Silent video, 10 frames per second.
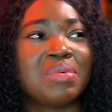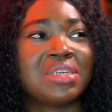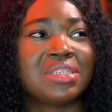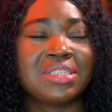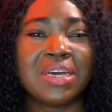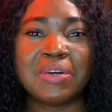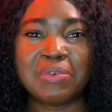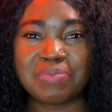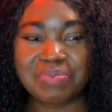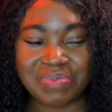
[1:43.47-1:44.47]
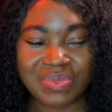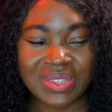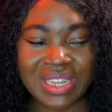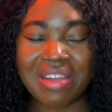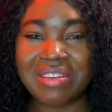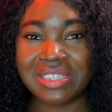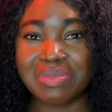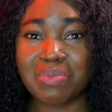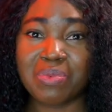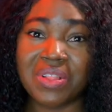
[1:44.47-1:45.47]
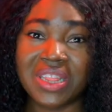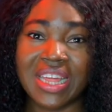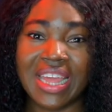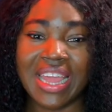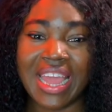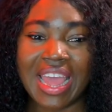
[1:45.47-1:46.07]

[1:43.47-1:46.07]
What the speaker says: So that is one thing.